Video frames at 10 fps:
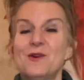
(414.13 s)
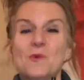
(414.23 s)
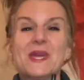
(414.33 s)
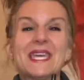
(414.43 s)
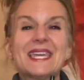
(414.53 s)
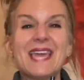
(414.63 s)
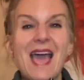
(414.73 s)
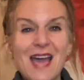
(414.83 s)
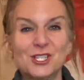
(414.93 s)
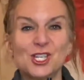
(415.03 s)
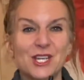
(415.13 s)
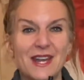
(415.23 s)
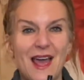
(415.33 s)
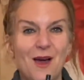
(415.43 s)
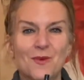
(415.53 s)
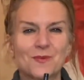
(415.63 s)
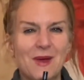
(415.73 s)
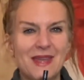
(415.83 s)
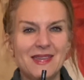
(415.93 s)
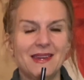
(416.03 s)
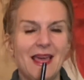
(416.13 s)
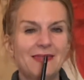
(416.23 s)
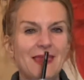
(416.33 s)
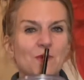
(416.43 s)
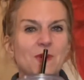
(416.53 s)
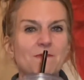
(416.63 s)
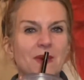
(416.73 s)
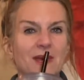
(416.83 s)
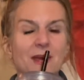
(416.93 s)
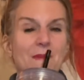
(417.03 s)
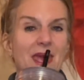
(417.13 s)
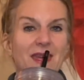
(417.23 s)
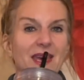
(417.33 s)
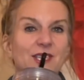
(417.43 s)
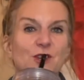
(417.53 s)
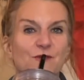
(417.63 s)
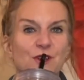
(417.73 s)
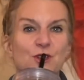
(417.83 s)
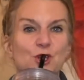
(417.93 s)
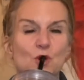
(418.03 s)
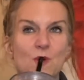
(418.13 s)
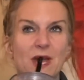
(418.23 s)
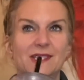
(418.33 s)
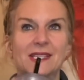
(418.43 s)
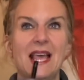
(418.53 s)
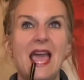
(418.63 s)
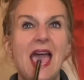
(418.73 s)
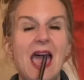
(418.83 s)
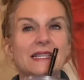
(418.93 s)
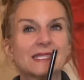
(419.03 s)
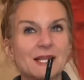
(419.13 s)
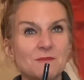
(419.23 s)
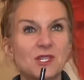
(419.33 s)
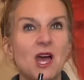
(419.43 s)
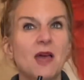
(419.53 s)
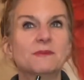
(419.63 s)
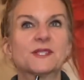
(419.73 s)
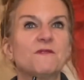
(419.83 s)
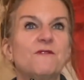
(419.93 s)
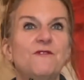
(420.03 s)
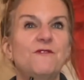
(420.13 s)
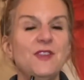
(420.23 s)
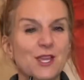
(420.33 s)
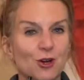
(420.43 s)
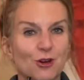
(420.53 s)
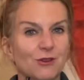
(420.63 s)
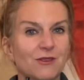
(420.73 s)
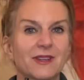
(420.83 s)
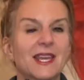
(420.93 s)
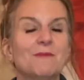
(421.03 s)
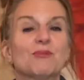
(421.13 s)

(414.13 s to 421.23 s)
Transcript: we can catch it now, right? And then we can make a different choice. And sometimes fear can